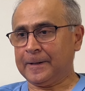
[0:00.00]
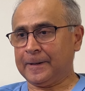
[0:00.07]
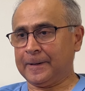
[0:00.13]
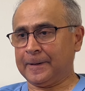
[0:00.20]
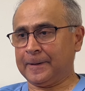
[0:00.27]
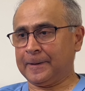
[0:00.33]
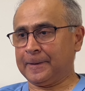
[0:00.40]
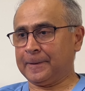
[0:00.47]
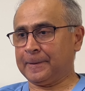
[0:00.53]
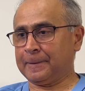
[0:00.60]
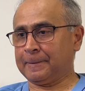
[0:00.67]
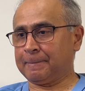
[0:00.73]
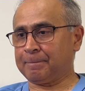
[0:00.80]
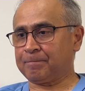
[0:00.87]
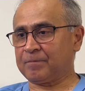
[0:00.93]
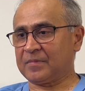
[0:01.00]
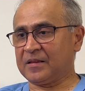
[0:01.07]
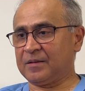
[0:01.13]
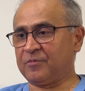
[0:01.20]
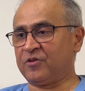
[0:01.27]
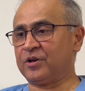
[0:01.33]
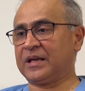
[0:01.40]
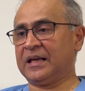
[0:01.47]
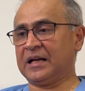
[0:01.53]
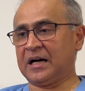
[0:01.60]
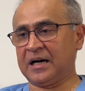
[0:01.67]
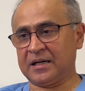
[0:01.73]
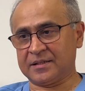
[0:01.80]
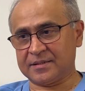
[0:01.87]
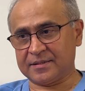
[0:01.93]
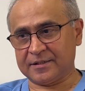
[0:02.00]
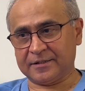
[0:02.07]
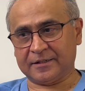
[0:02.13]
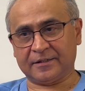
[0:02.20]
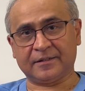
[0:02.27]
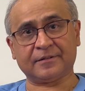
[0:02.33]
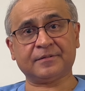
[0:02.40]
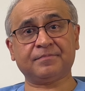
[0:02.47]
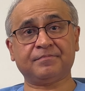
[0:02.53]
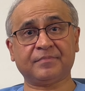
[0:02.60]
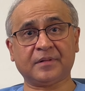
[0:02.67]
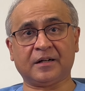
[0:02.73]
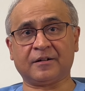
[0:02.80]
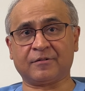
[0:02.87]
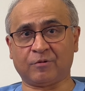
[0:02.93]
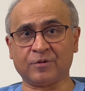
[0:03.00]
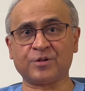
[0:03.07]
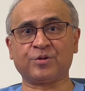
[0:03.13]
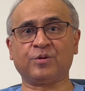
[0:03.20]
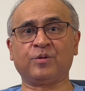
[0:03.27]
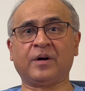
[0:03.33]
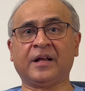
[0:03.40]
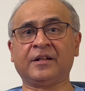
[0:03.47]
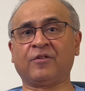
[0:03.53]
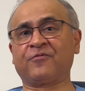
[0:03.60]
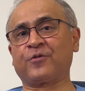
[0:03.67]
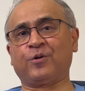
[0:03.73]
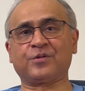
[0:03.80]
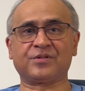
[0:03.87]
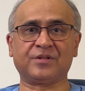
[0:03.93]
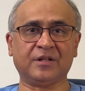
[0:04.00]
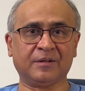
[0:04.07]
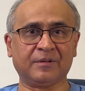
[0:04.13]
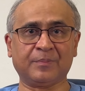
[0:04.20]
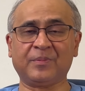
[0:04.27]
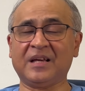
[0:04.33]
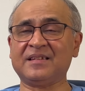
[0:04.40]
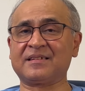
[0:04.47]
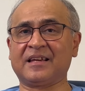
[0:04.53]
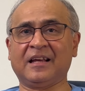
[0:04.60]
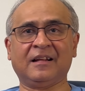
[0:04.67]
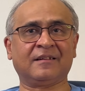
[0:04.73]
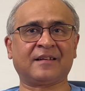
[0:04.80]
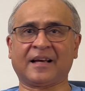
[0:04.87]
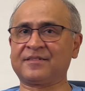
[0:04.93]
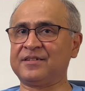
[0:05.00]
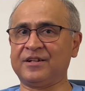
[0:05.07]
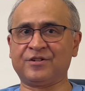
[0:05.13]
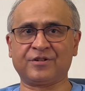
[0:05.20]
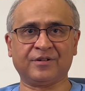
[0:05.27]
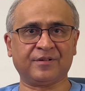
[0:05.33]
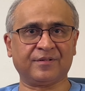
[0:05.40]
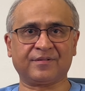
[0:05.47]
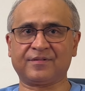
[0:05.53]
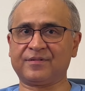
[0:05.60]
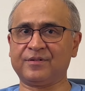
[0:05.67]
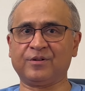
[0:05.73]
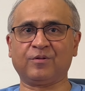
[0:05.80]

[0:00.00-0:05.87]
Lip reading: The working hours are also, and of course the pay scale, taxations,